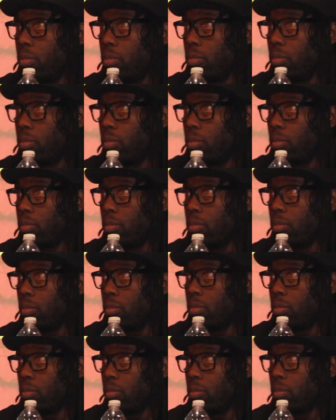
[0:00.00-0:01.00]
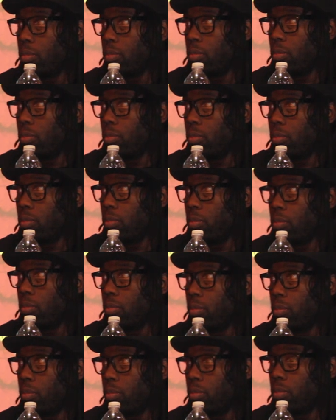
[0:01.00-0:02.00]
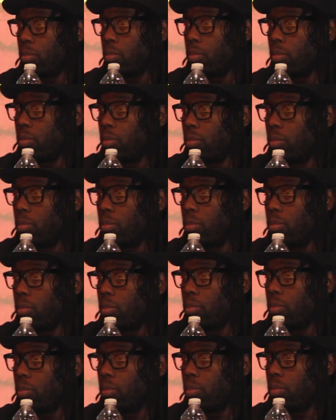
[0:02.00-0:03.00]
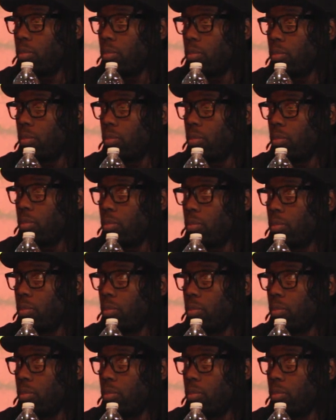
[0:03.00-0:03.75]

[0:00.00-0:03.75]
The person shown says nothing.